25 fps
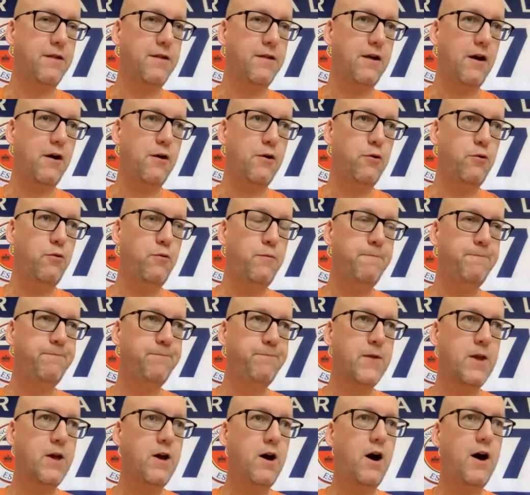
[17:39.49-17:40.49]
So
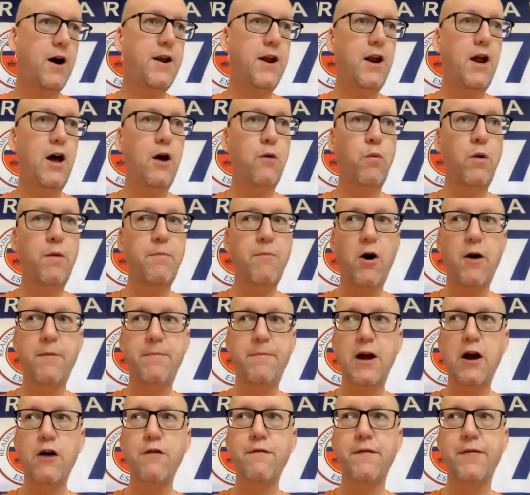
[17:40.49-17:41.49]
I don't know. We
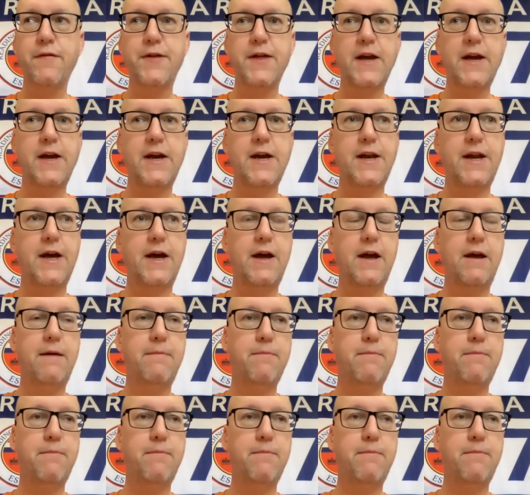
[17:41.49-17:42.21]
might be overthinking it.